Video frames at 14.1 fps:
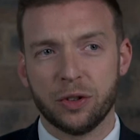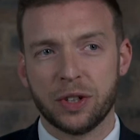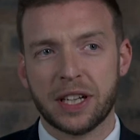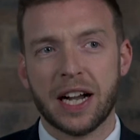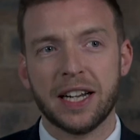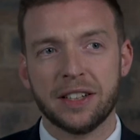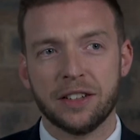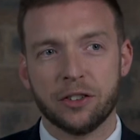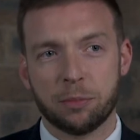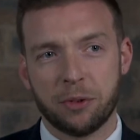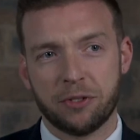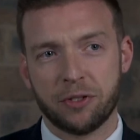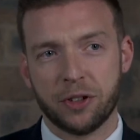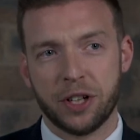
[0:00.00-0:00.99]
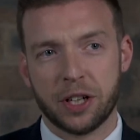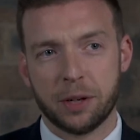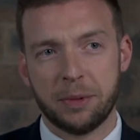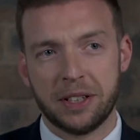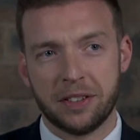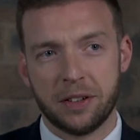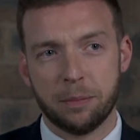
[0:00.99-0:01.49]
or guidance before you
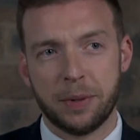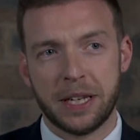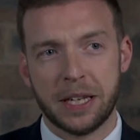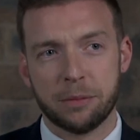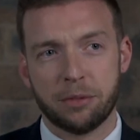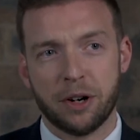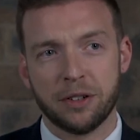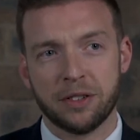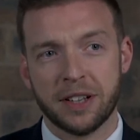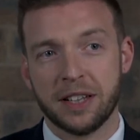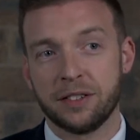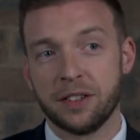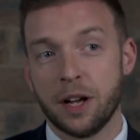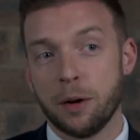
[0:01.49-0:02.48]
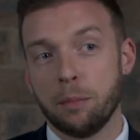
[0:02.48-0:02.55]
commit to the bidding process,